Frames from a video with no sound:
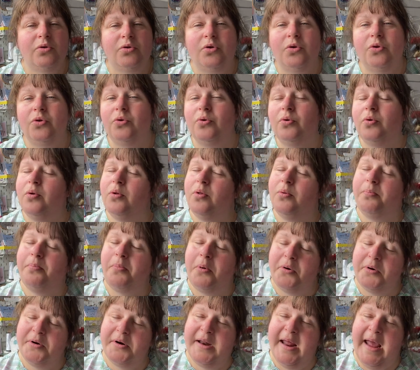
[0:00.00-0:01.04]
to
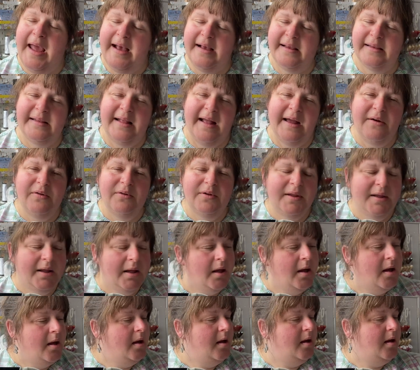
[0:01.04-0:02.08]
Bond Textiles
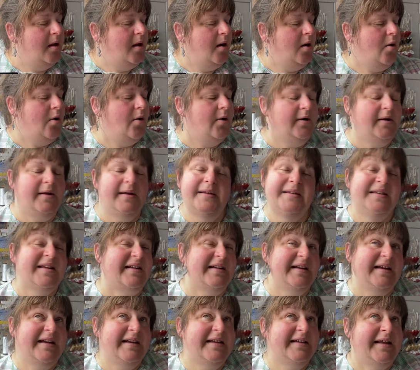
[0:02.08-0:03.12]
on the
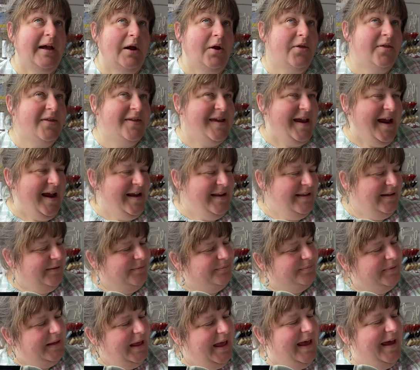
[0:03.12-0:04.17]
sunny south
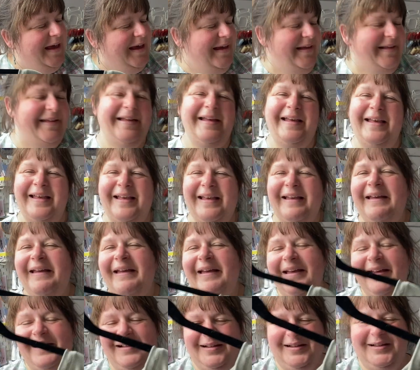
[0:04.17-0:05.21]
side.
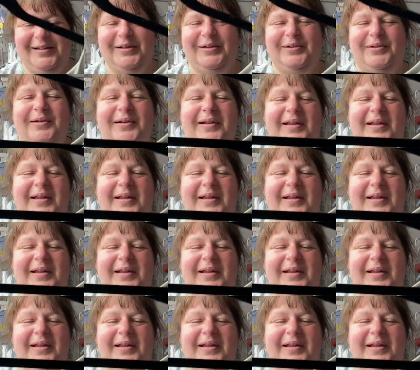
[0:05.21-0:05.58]
So